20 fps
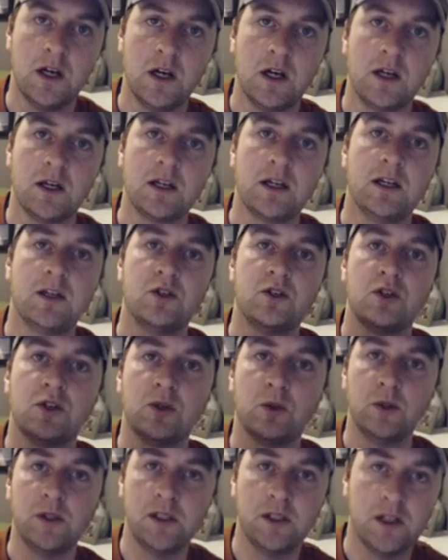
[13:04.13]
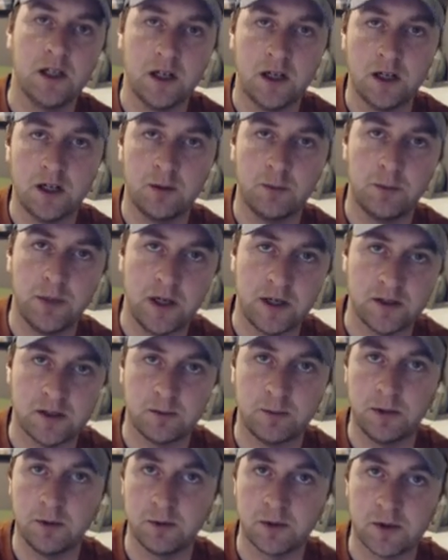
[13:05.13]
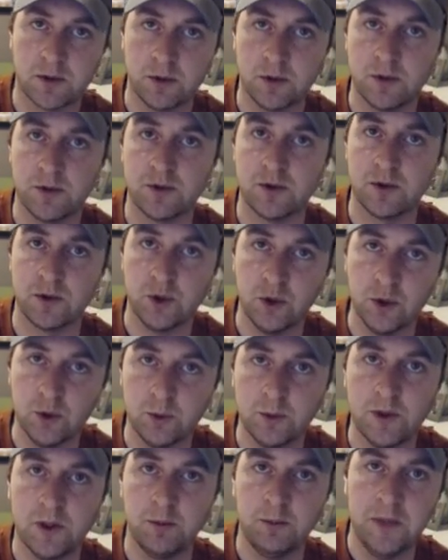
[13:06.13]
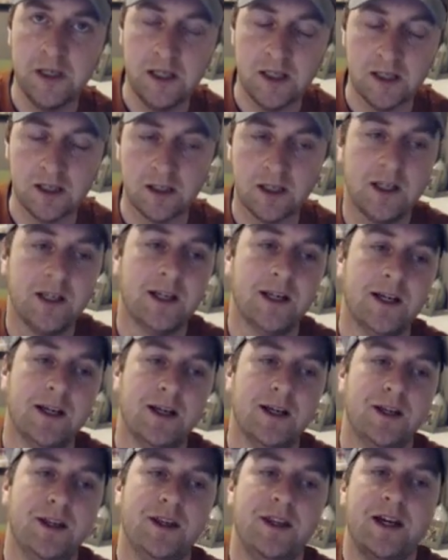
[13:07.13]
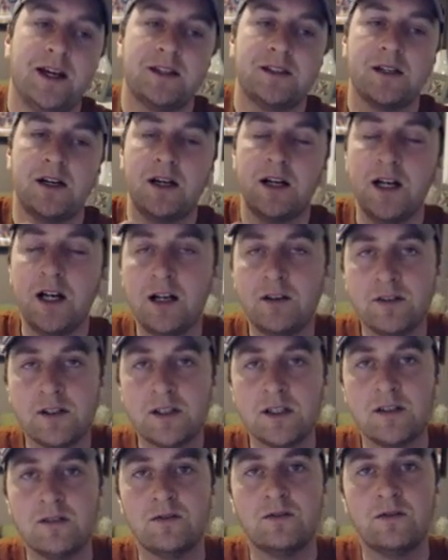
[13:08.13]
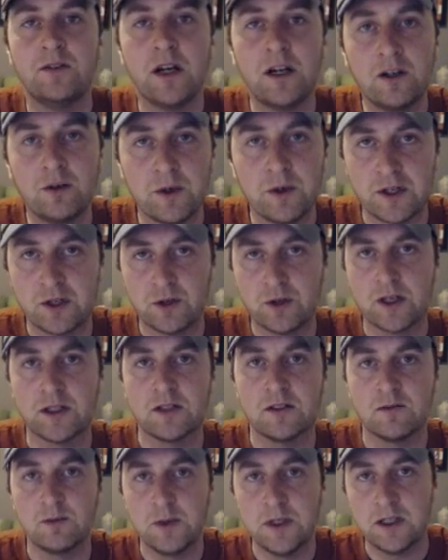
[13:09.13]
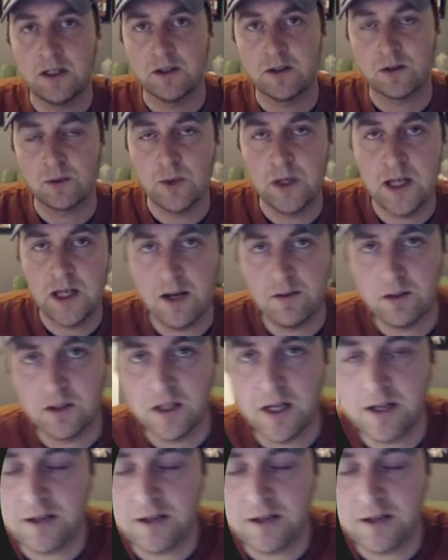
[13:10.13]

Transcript: can join a Boston Public Schools Zoom meeting. That's obviously very restrictive because we have a lot of